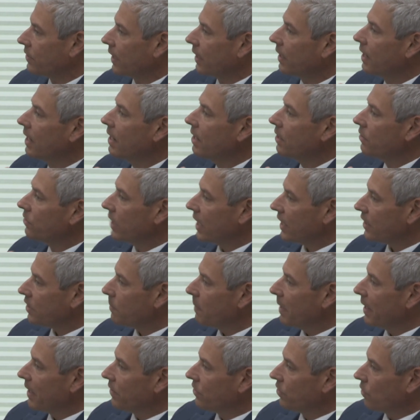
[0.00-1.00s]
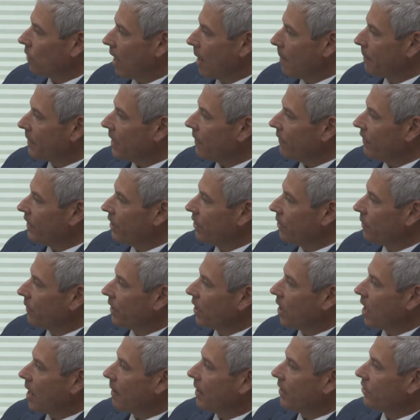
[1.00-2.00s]
Well, no, like, I'm not, so I'm that's my so I'm giving the
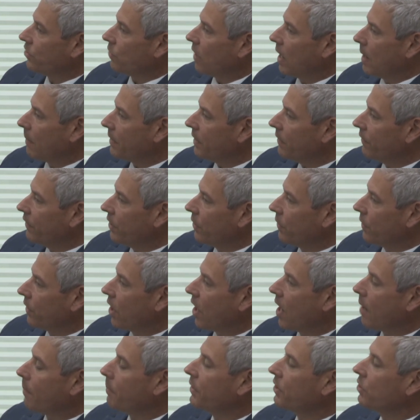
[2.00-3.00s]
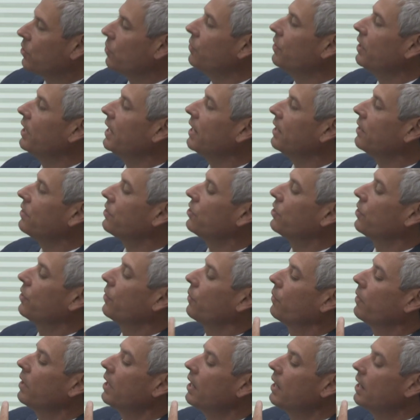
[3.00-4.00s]
conversation you an, so devolve, I'm giving you an opportunity yes.
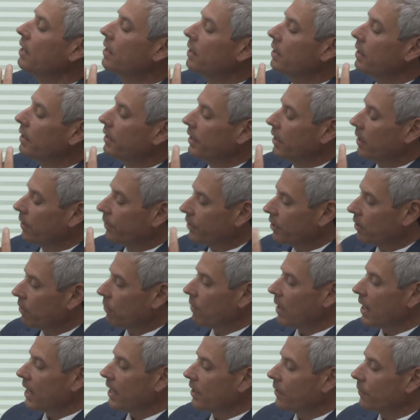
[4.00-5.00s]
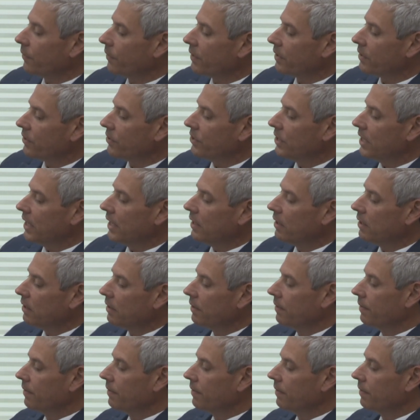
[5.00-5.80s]
to, you know, you're running for the seat